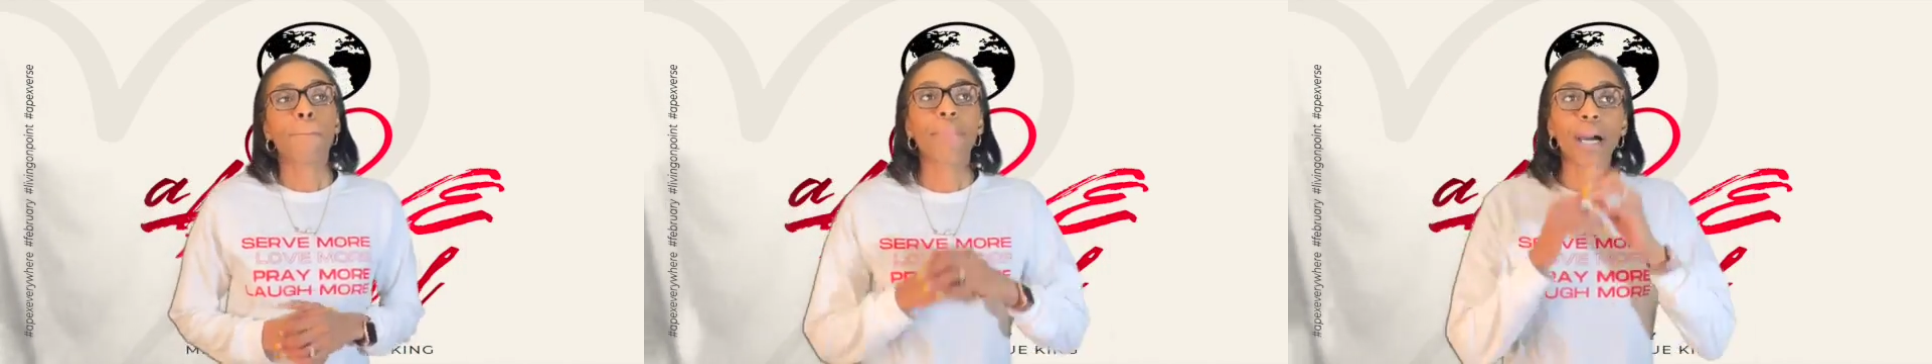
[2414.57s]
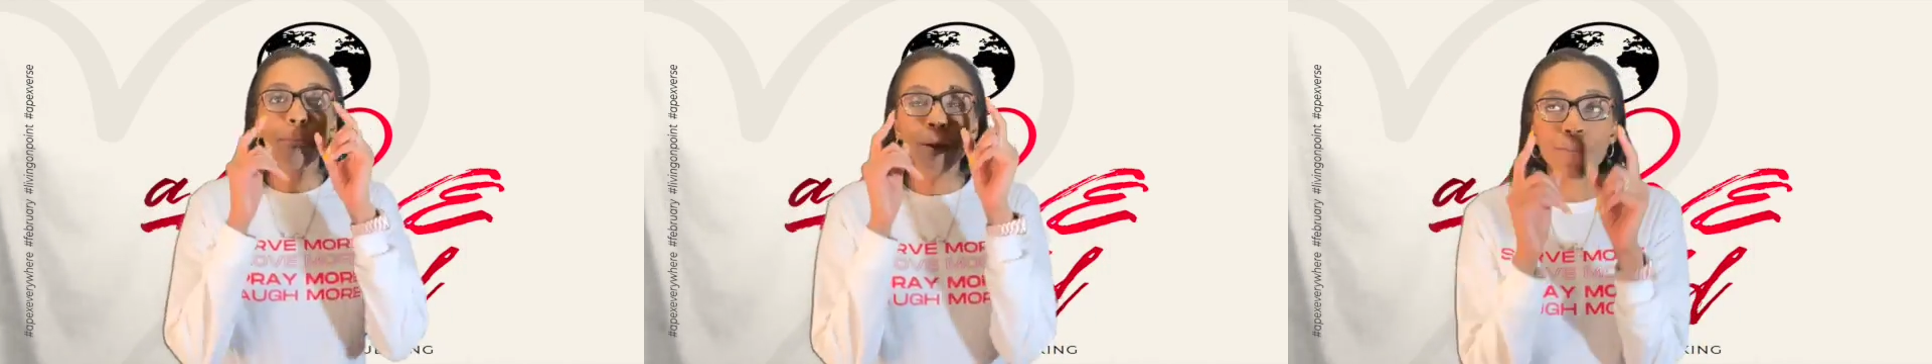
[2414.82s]

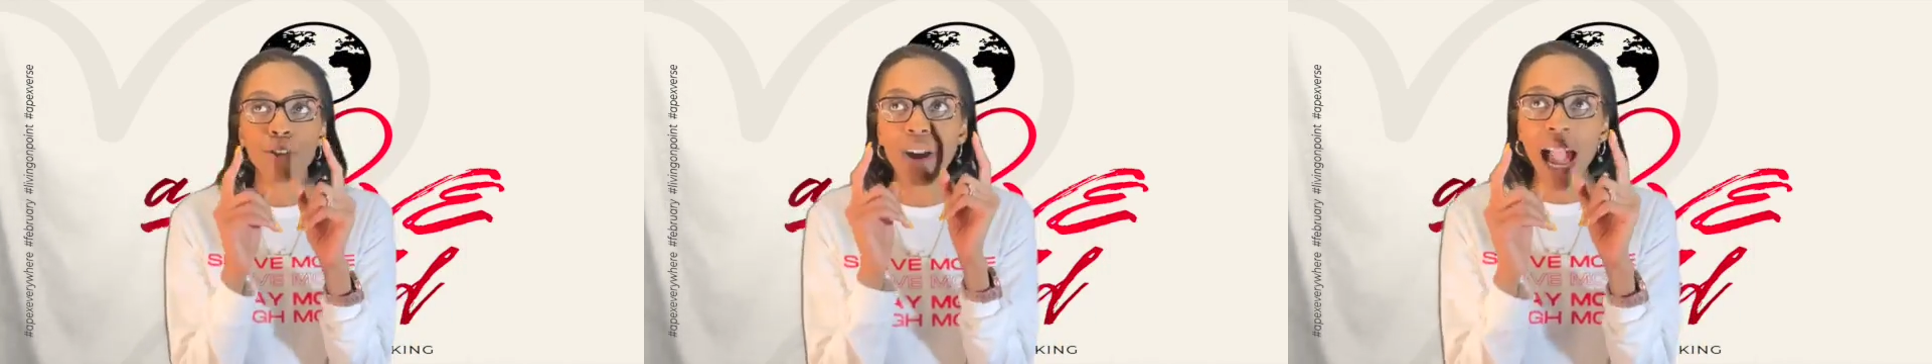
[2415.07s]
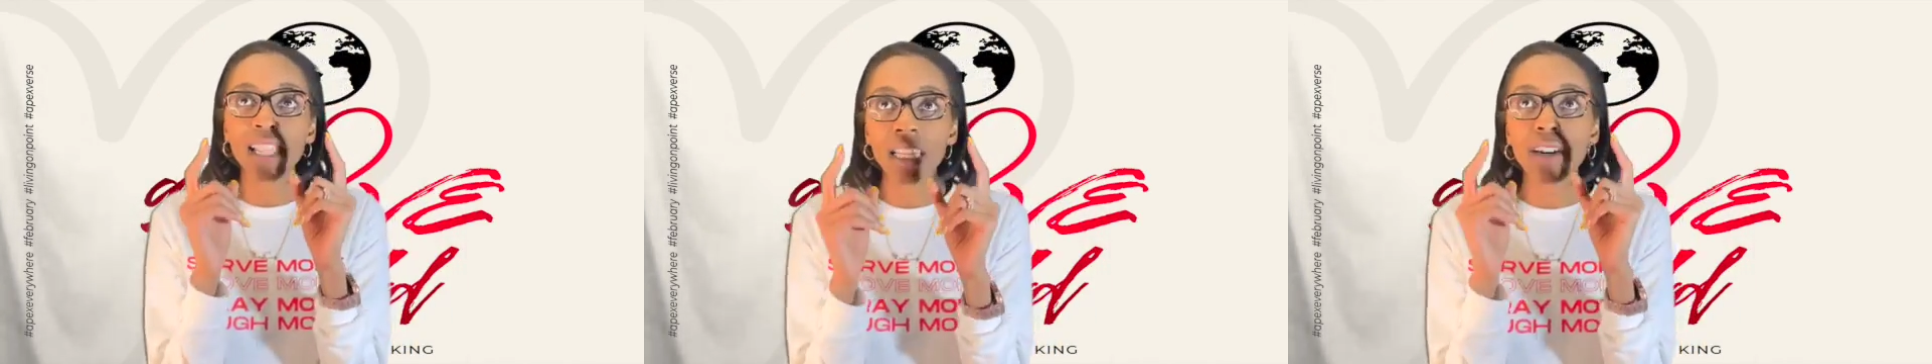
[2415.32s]
But before
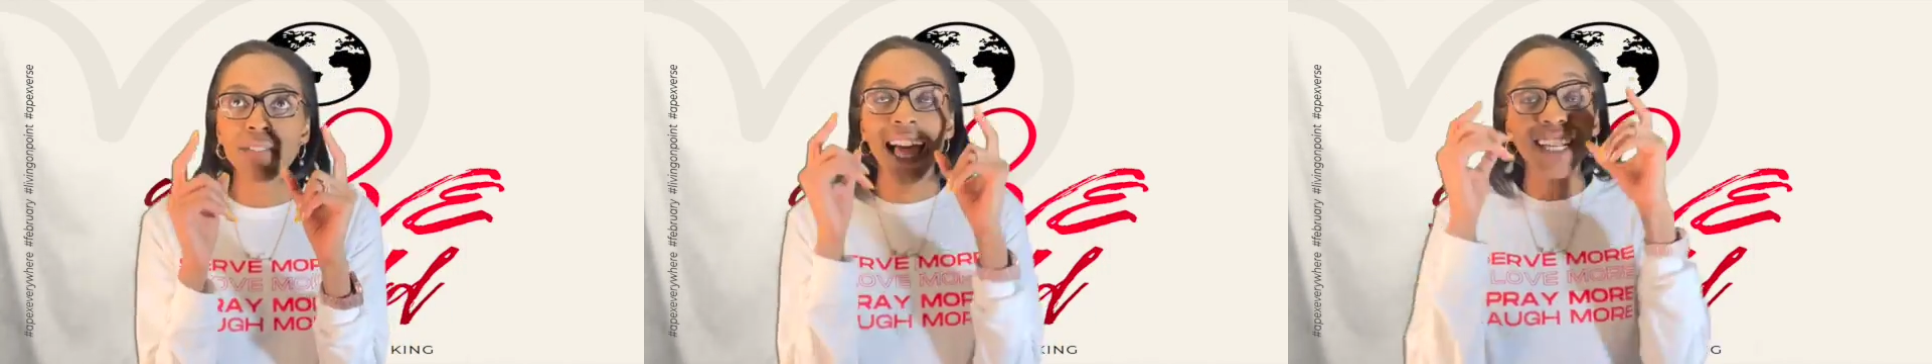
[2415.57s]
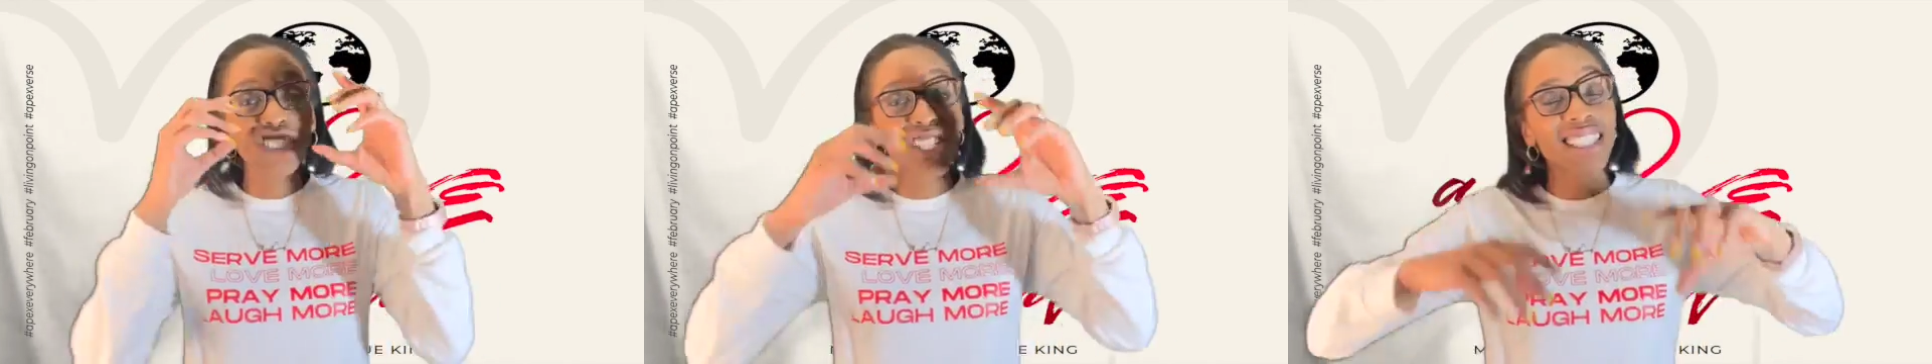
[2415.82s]
I love
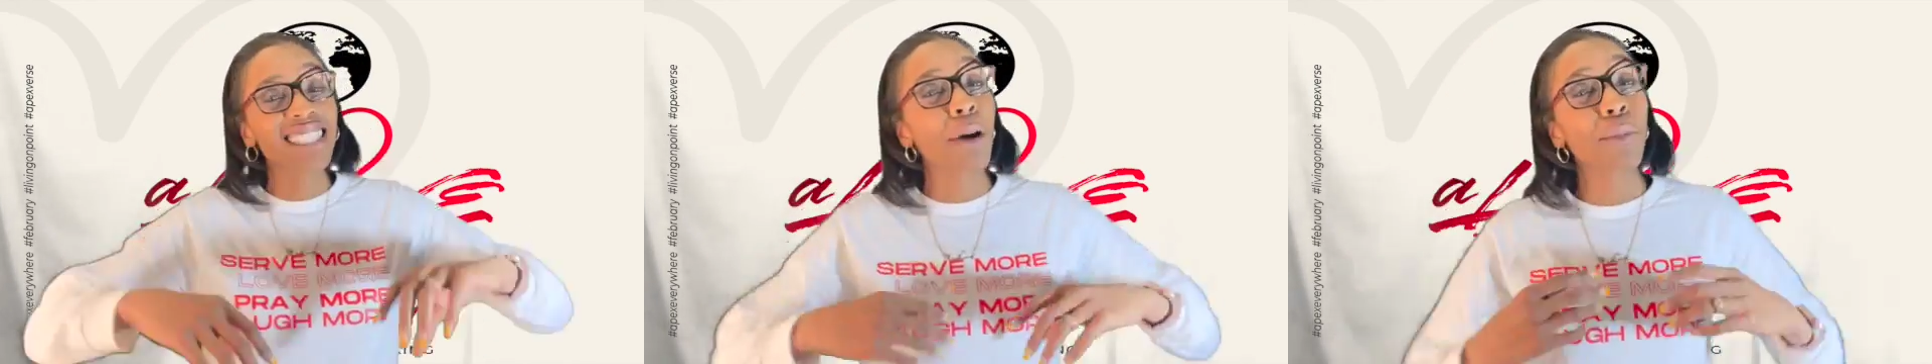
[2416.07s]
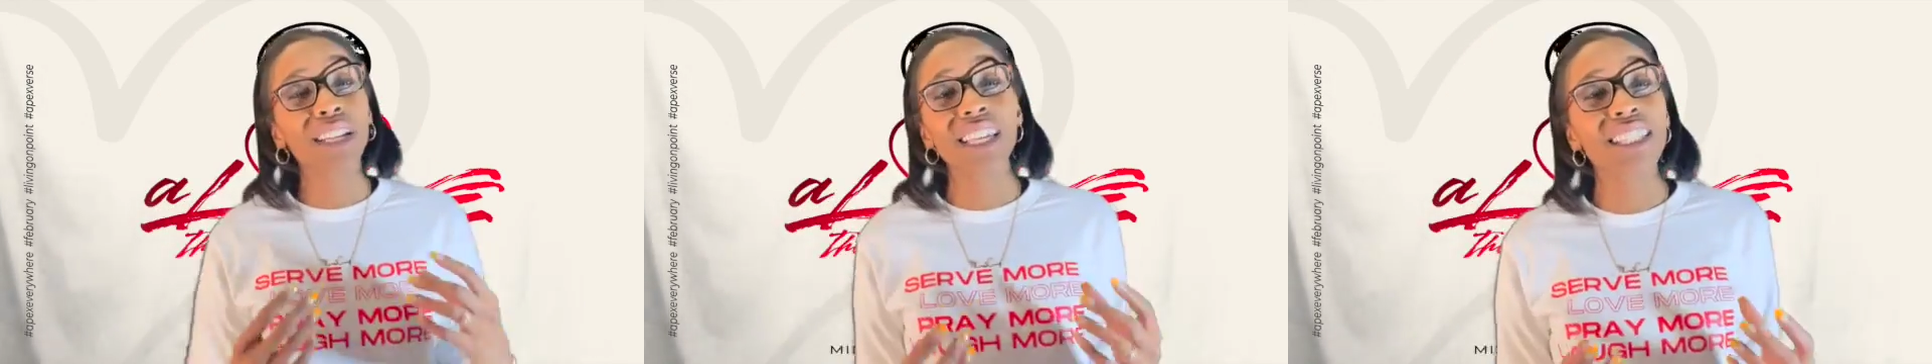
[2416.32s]
like Jesus, I
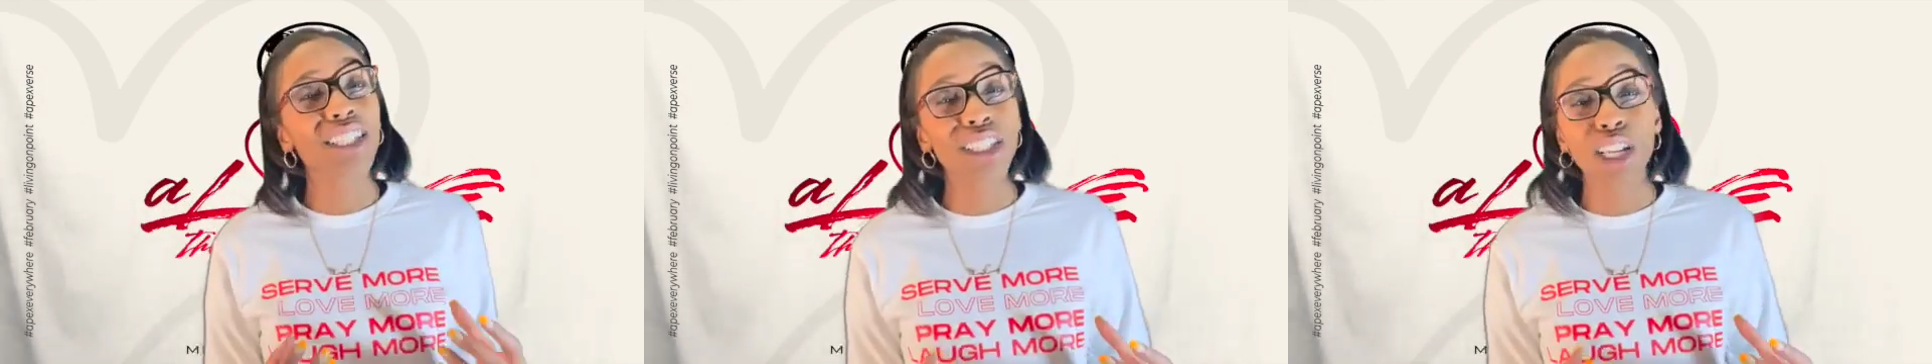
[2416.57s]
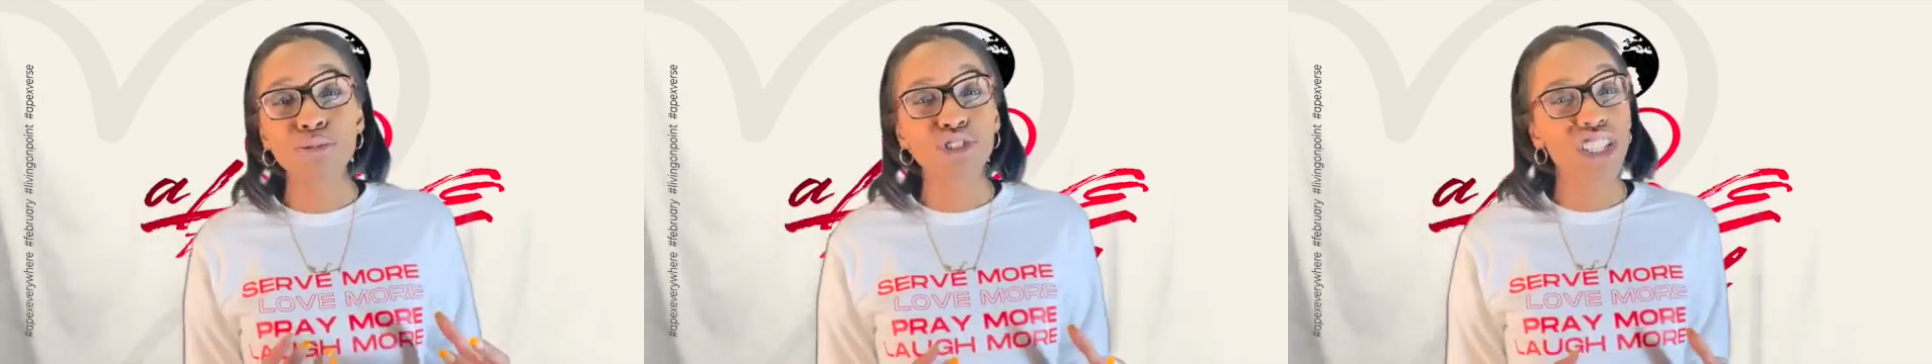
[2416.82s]
want to get to
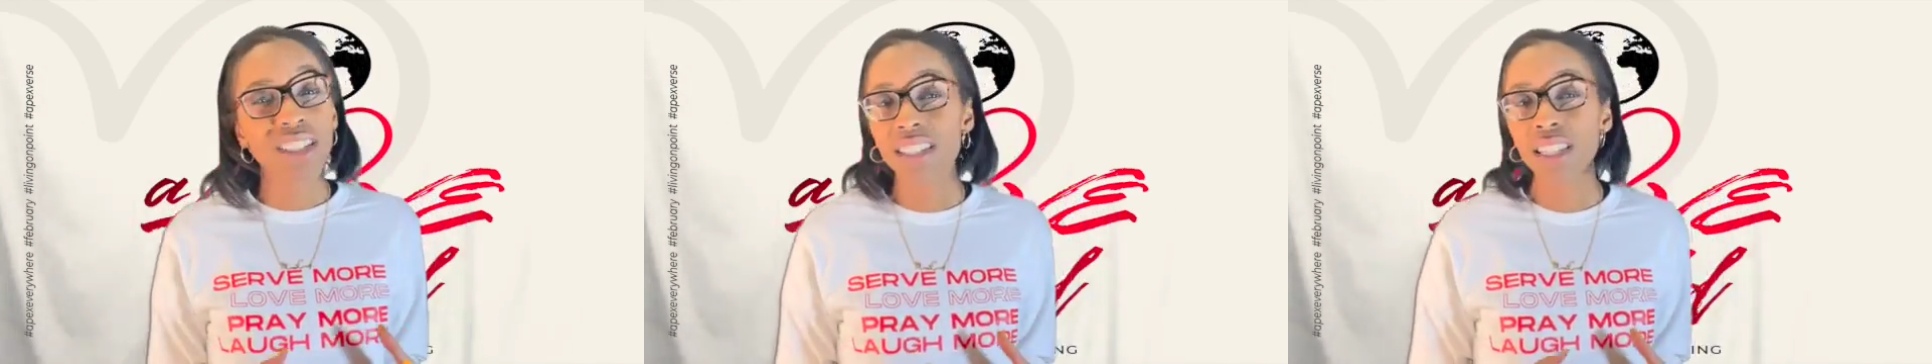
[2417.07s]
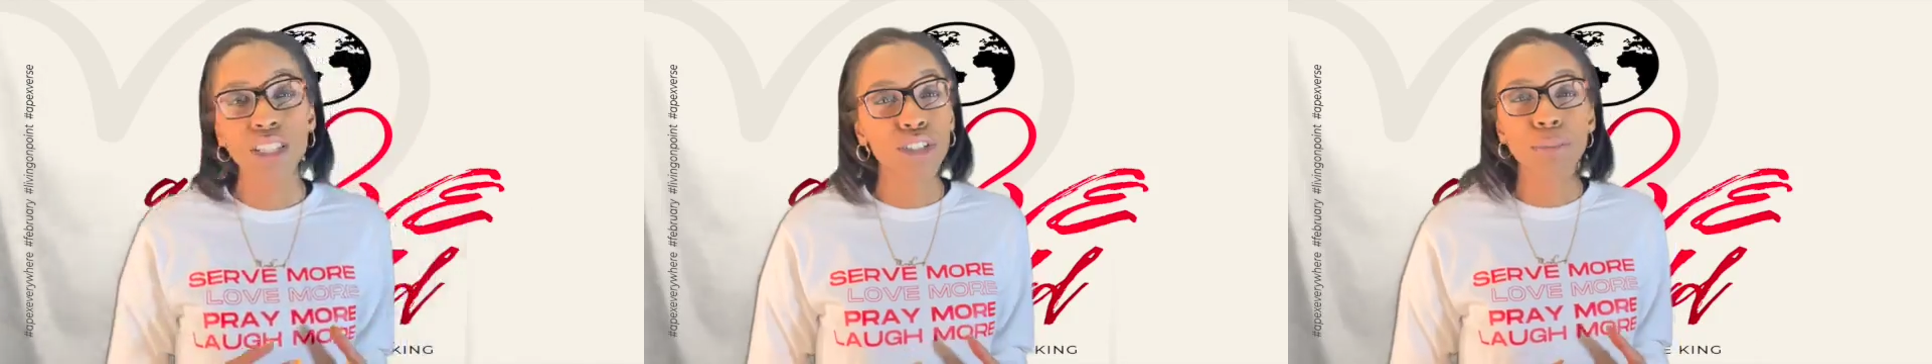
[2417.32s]
know
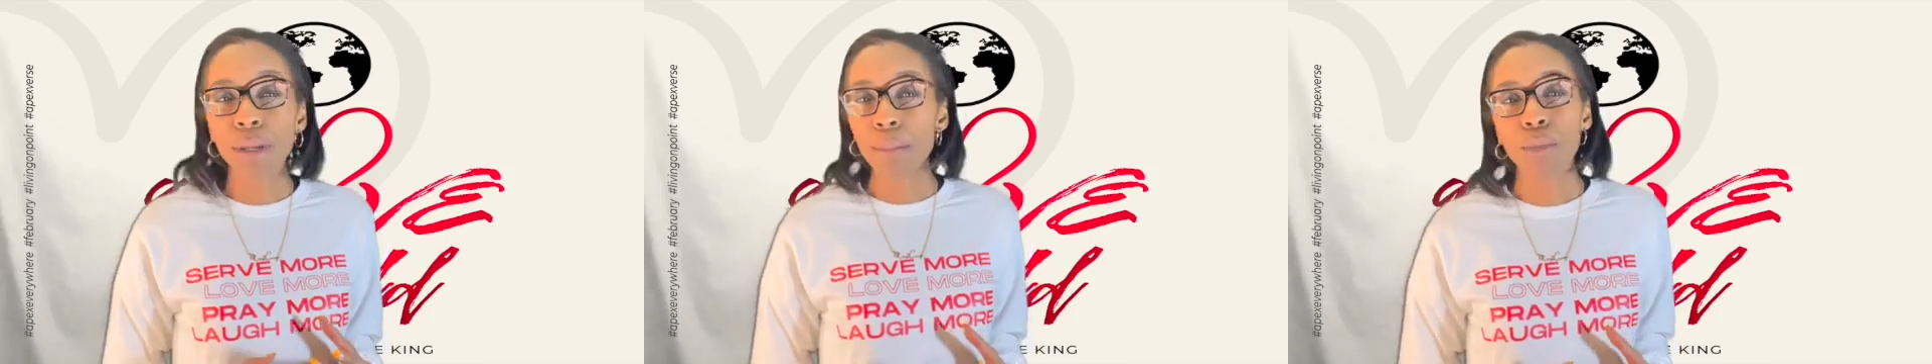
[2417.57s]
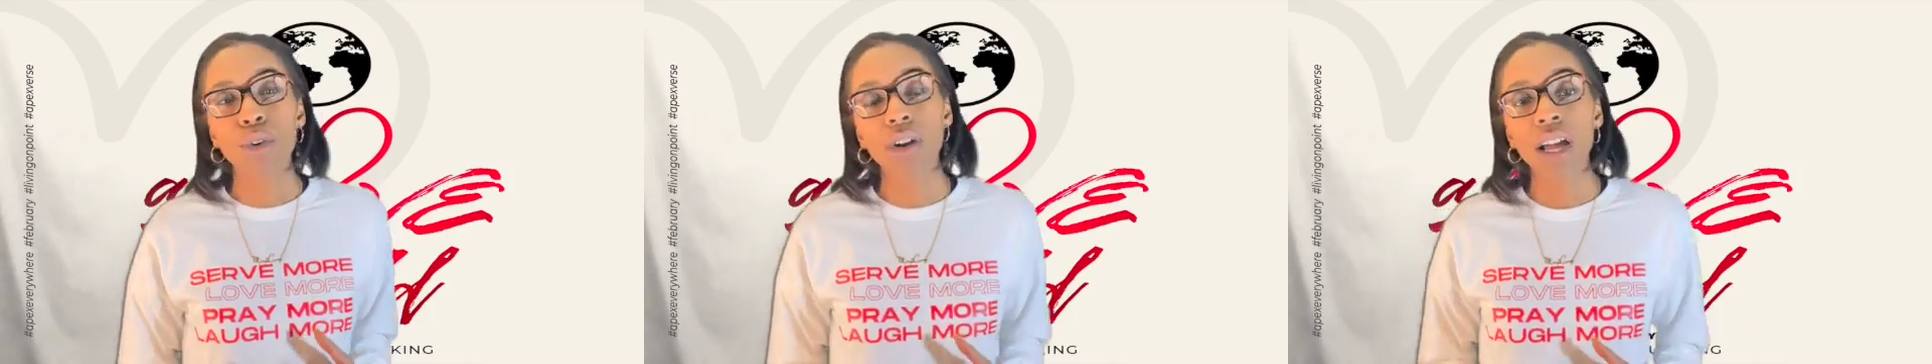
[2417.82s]
Jesus a little bit
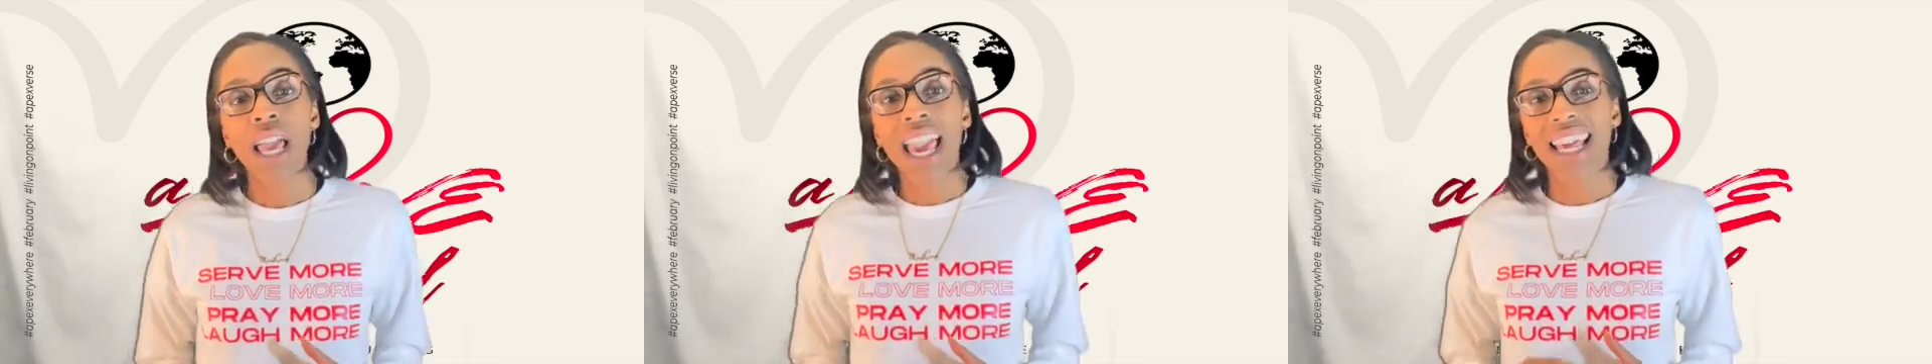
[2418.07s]
more.